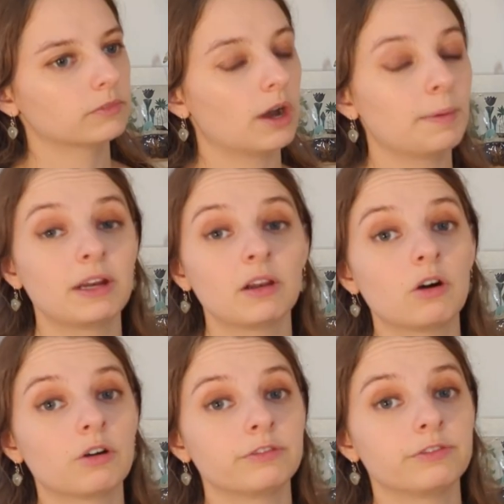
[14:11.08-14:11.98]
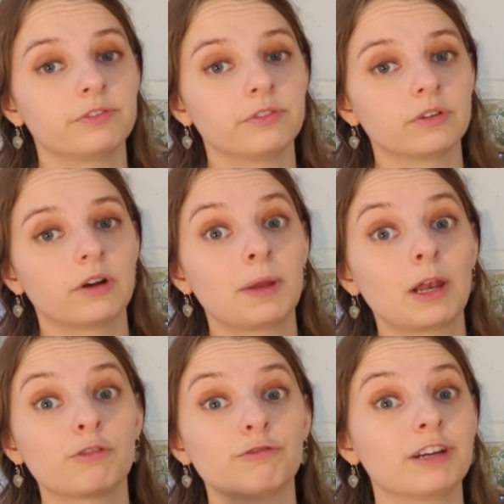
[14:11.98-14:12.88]
I made a lot of
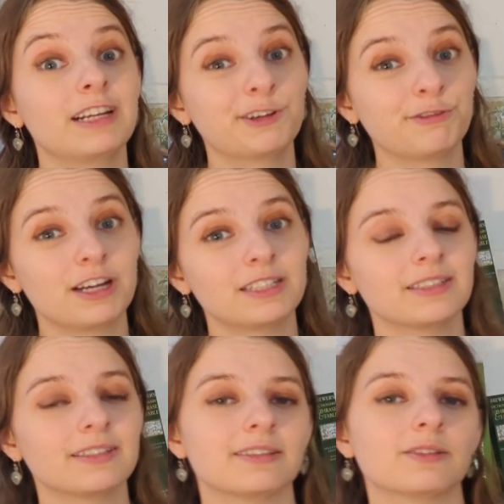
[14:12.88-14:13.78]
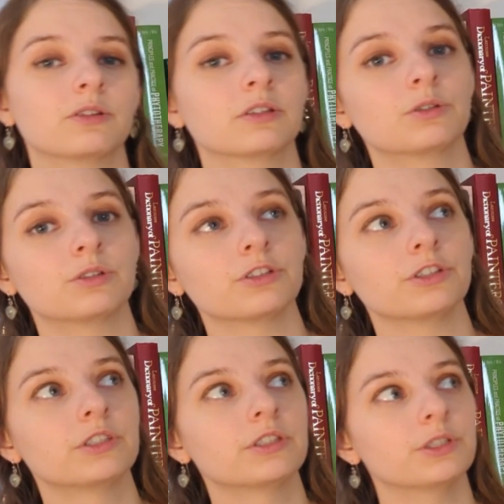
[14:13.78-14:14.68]
really good friends on the
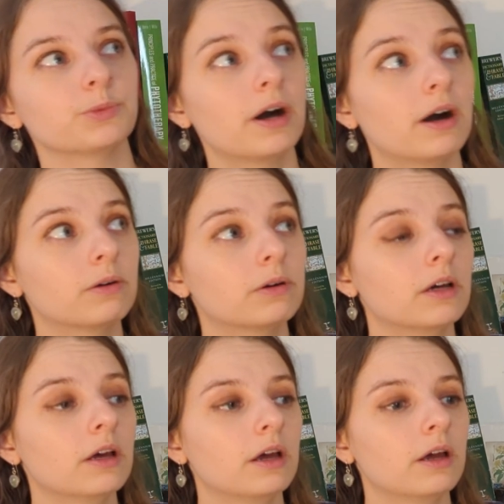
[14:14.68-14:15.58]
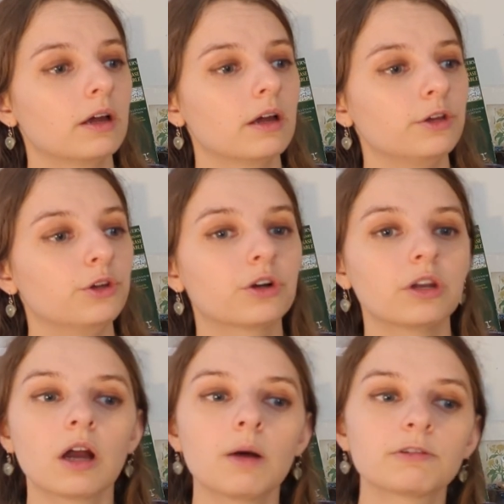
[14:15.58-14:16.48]
course as well. You're going
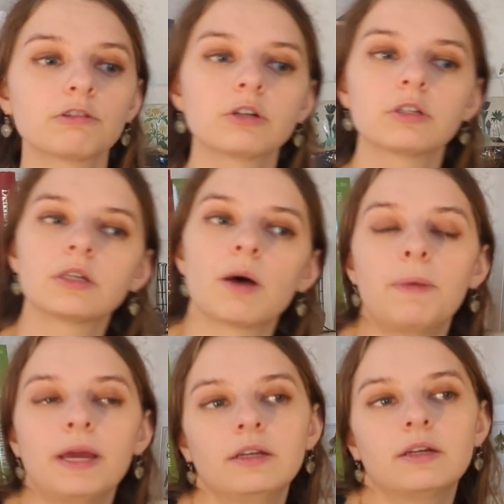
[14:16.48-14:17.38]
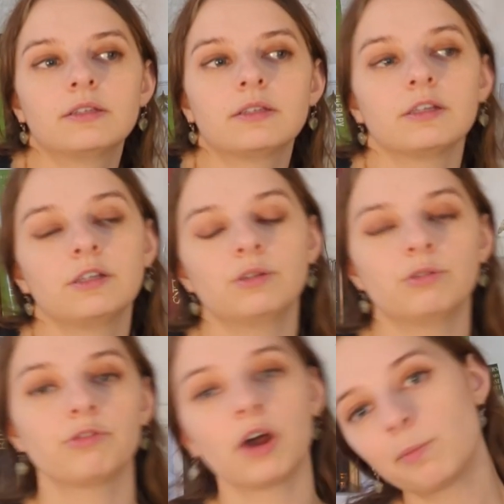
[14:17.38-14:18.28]
to come across opinions that
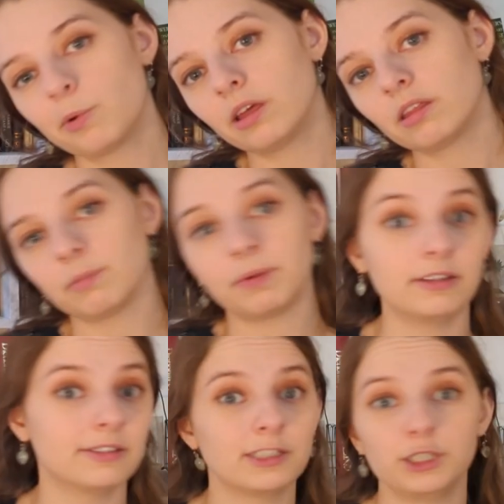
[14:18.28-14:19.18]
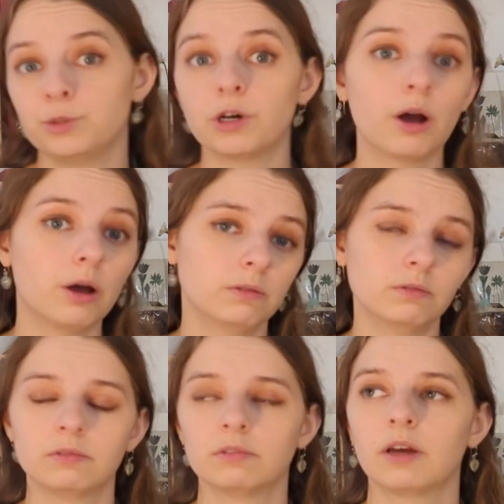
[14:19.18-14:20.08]
you vibe with and opinions that you
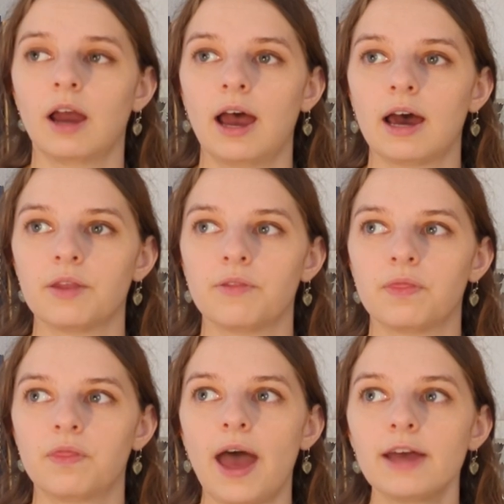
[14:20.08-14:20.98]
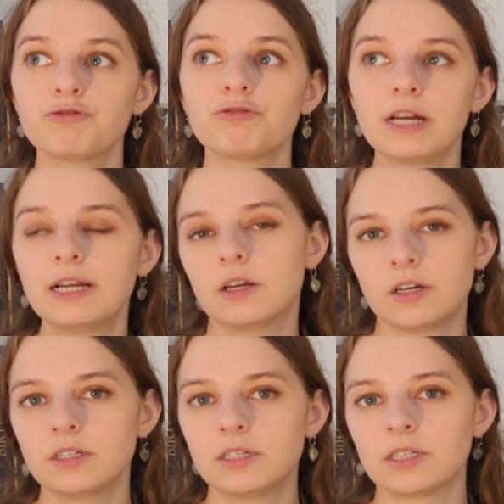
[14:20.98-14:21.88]
don't, and that's really
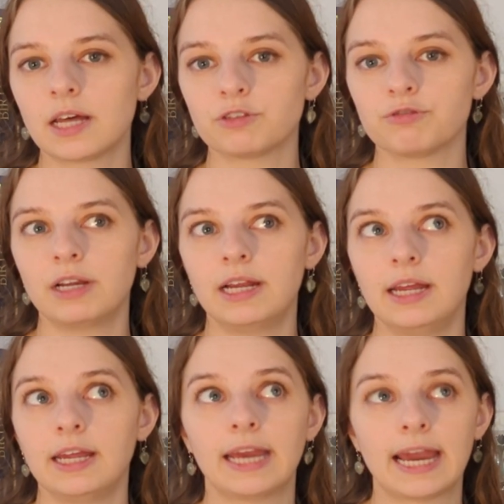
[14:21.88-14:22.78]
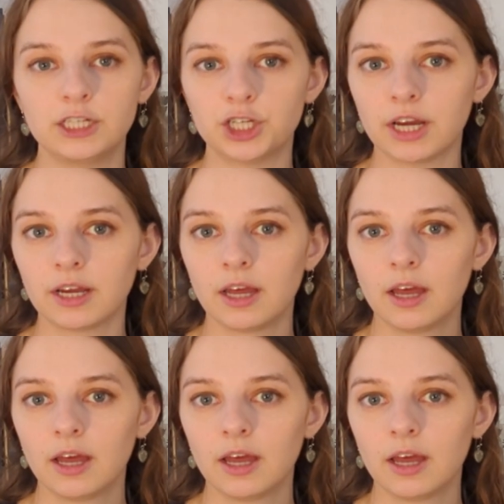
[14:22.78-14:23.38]
good. That's really engaging.